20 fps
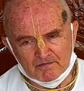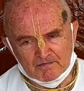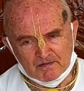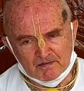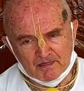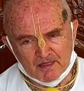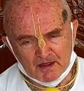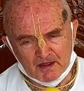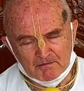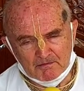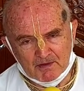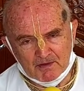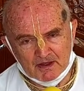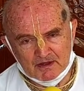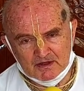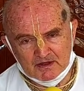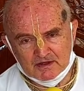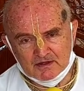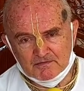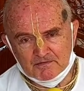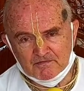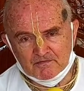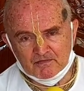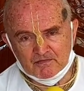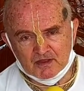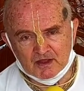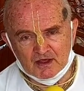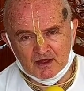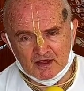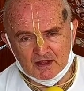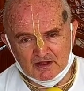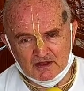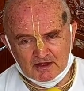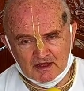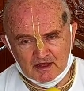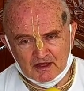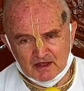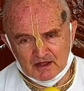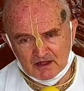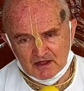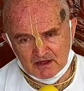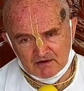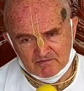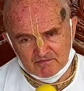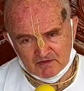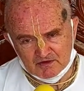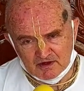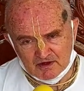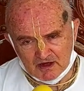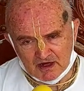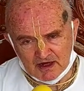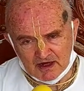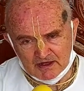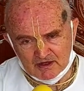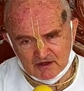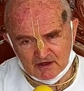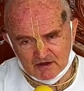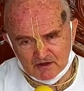But they live on a higher